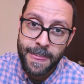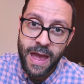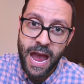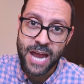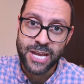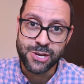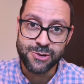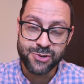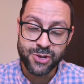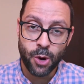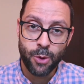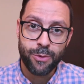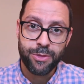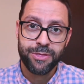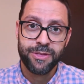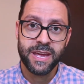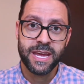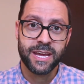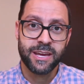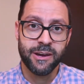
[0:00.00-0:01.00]
And you don't
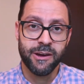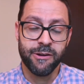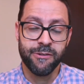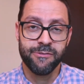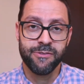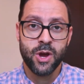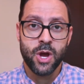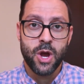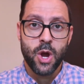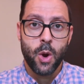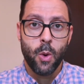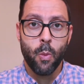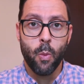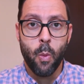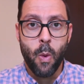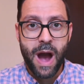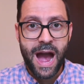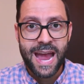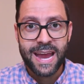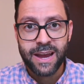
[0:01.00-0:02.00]
think of
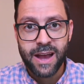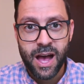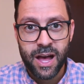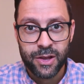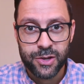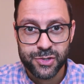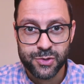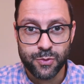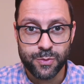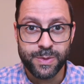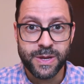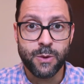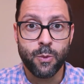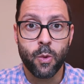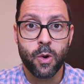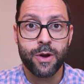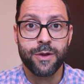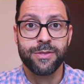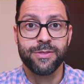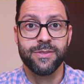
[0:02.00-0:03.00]
why college would be
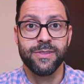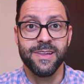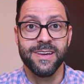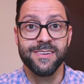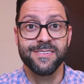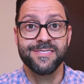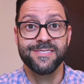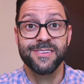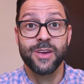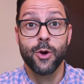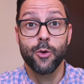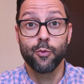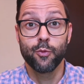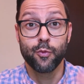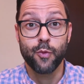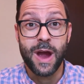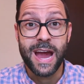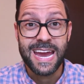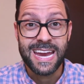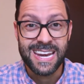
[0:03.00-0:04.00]
worthless
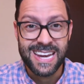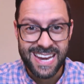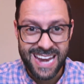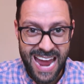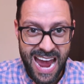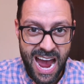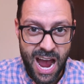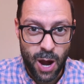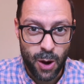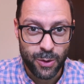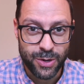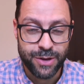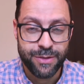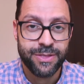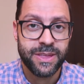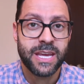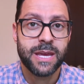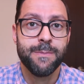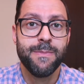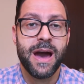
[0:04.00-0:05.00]
right now. And you
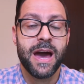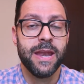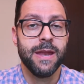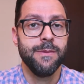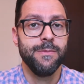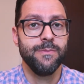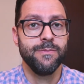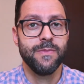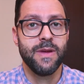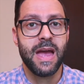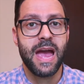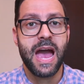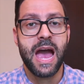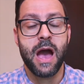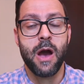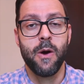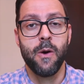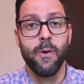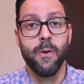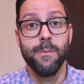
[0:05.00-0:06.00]
think about it
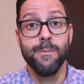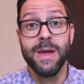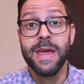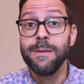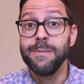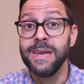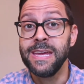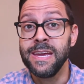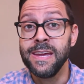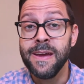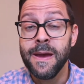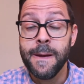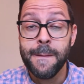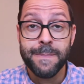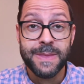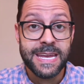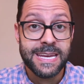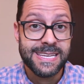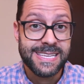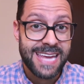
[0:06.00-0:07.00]
how maybe
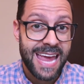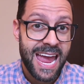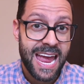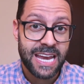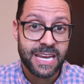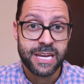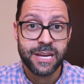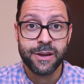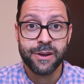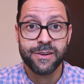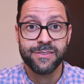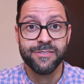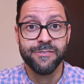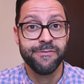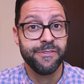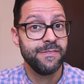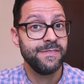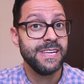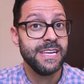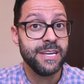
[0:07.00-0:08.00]
in 10 years
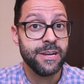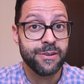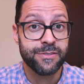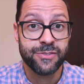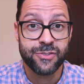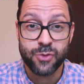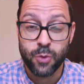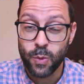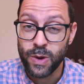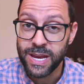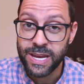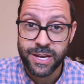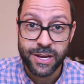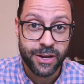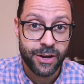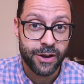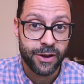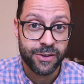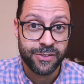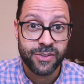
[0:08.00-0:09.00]
and 15 years and 20
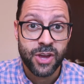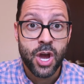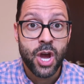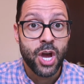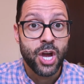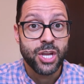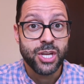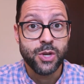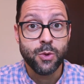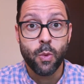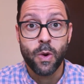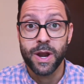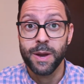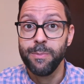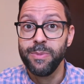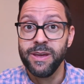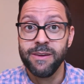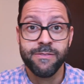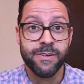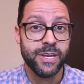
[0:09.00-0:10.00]
years you want
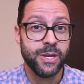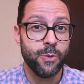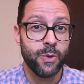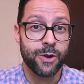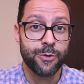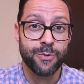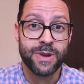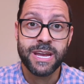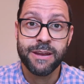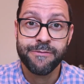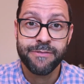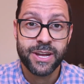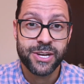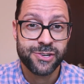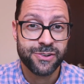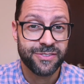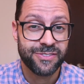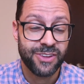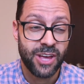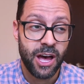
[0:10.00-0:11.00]
to pivot, you want to
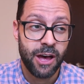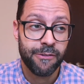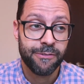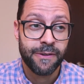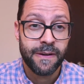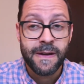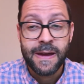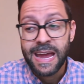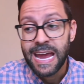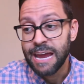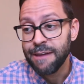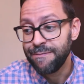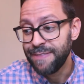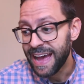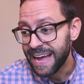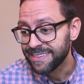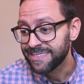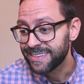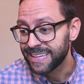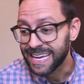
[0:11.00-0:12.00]
reinvent yourself. If
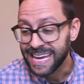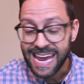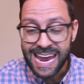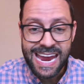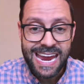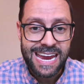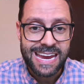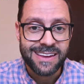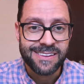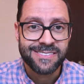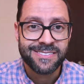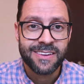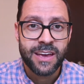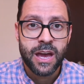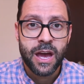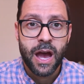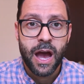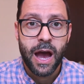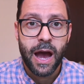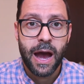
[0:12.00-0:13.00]
that's the case,
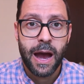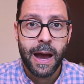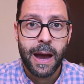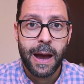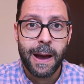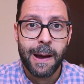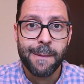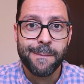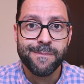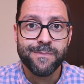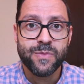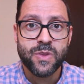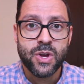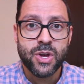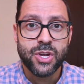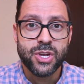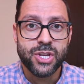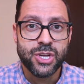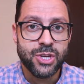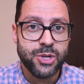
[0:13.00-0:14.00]
um,
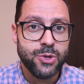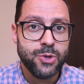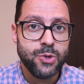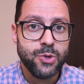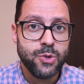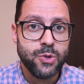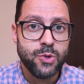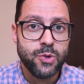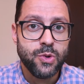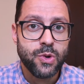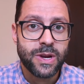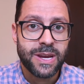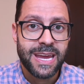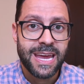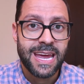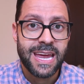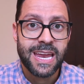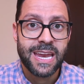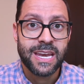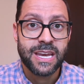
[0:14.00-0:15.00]
you
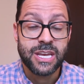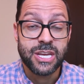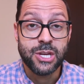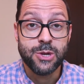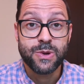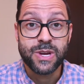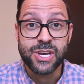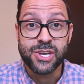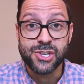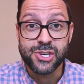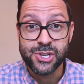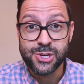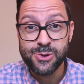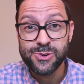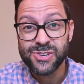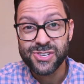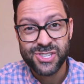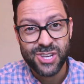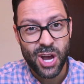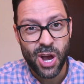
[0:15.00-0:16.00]
can you can do
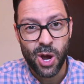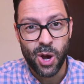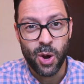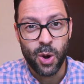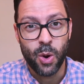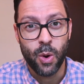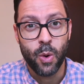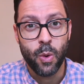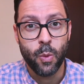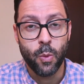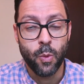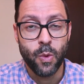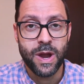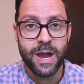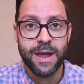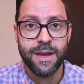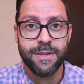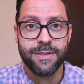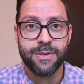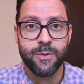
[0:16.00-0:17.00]
so
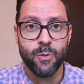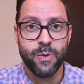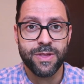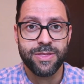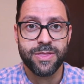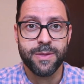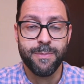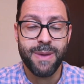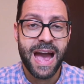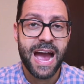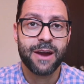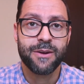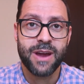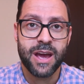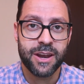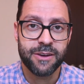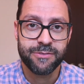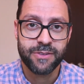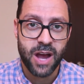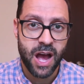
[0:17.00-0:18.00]
with with the
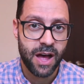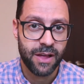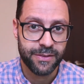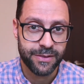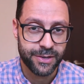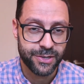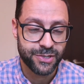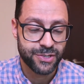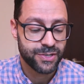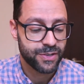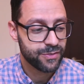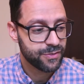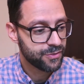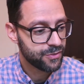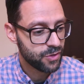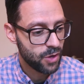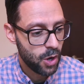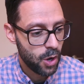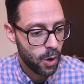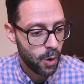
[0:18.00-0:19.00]
background of college.
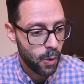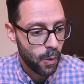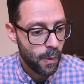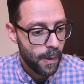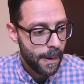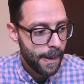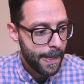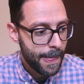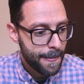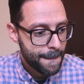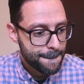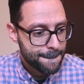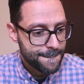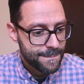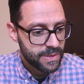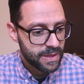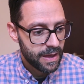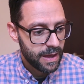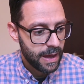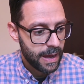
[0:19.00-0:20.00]
So,
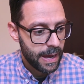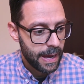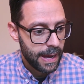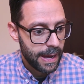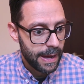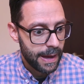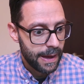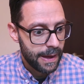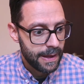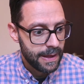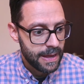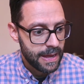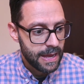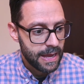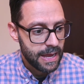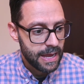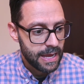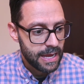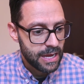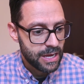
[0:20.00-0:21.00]
uh,
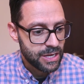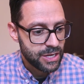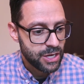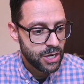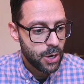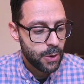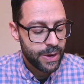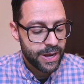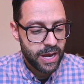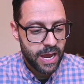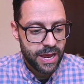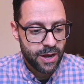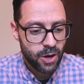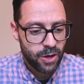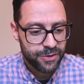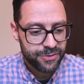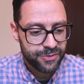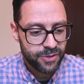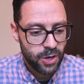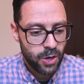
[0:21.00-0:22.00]
you know, and, and
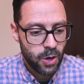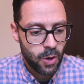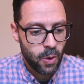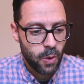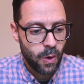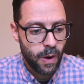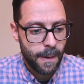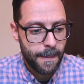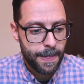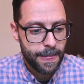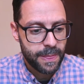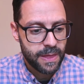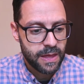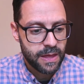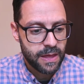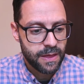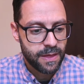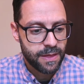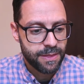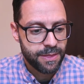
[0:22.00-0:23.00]
also
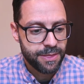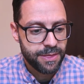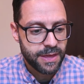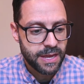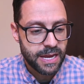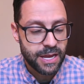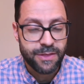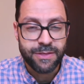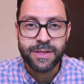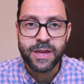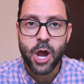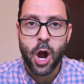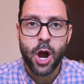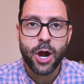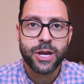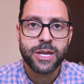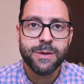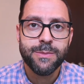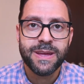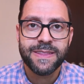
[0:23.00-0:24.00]
the the
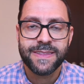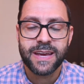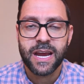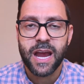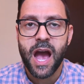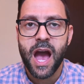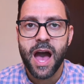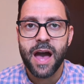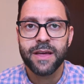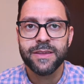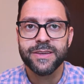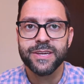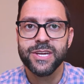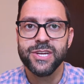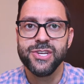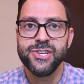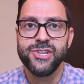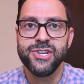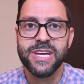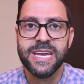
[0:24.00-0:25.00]
argument that
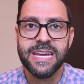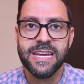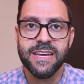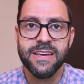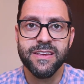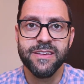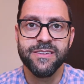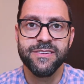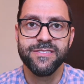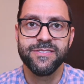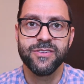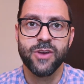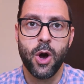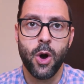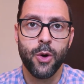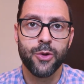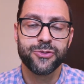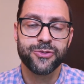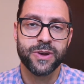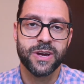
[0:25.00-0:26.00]
college is
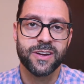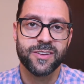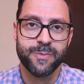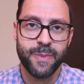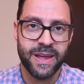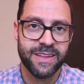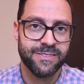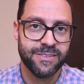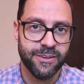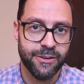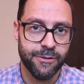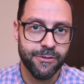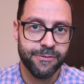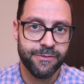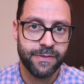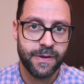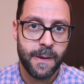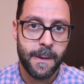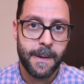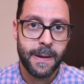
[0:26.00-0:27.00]
ultra
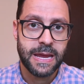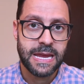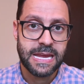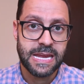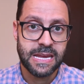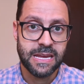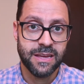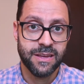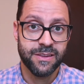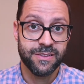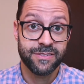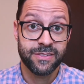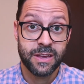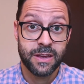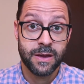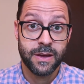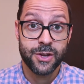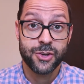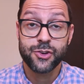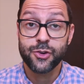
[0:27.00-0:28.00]
expensive
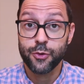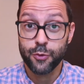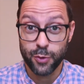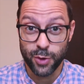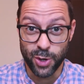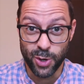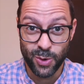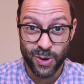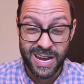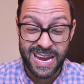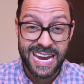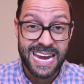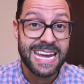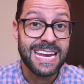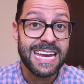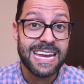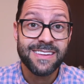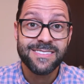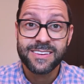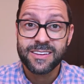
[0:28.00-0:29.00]
is true.
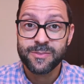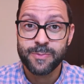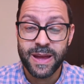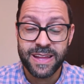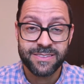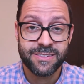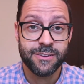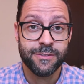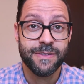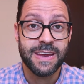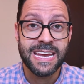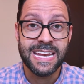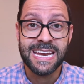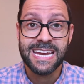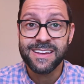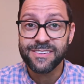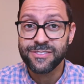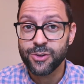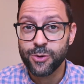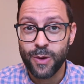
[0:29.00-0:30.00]
It is expensive. It
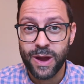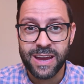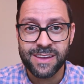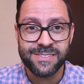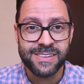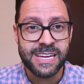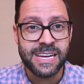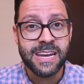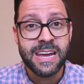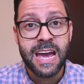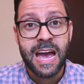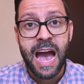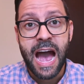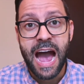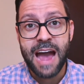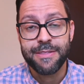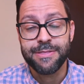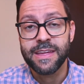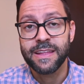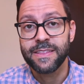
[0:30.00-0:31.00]
is crazy.
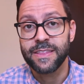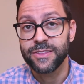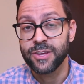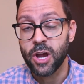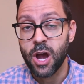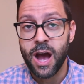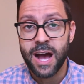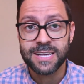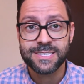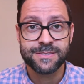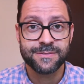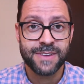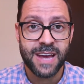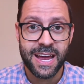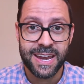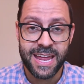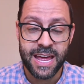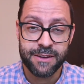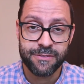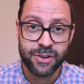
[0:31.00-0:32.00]
I think that the costs have
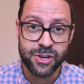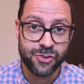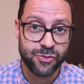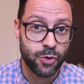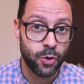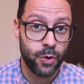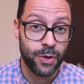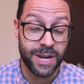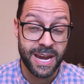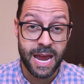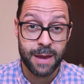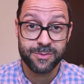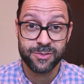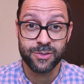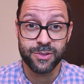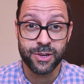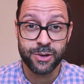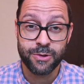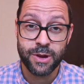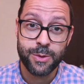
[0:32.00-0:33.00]
gotten out of control, and I
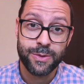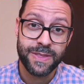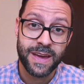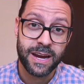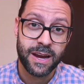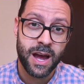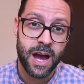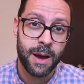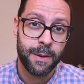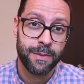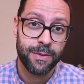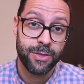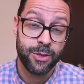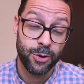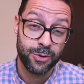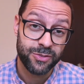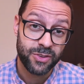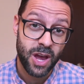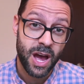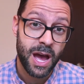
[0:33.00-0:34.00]
absolutely agree with that com
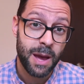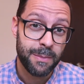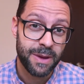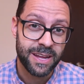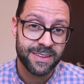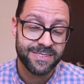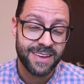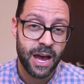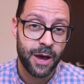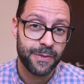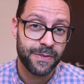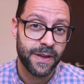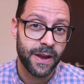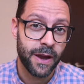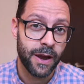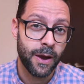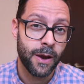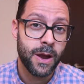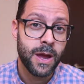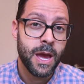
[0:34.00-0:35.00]
those comments out
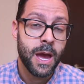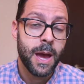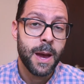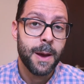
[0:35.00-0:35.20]
there.